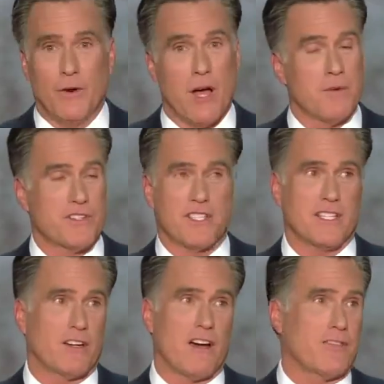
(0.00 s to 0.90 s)
we almost
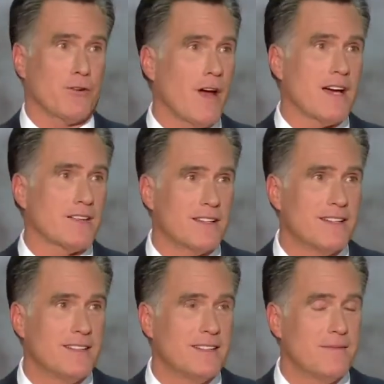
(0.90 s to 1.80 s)
didn't get off the ground.
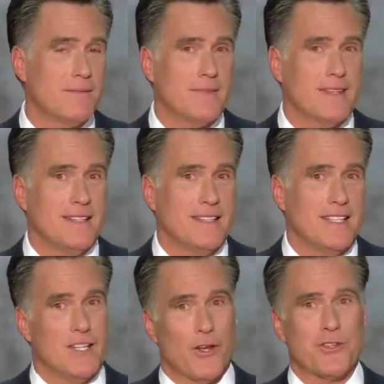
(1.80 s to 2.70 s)

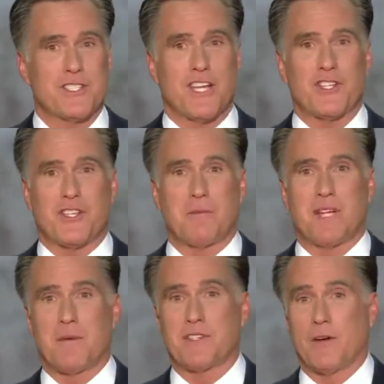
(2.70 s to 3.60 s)
In those days,
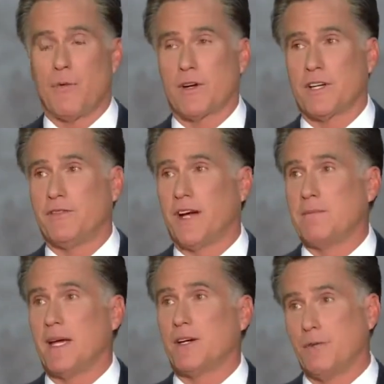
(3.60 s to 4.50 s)
sometimes I wondered if
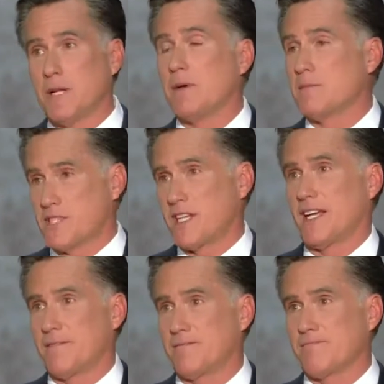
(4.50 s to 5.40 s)
I'd made a really big
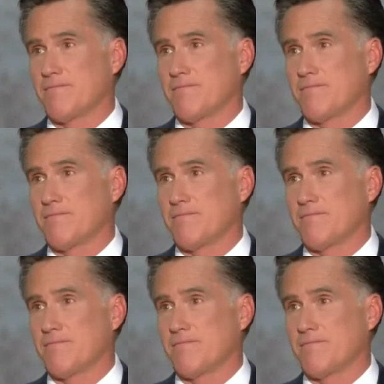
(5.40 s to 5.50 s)
mistake.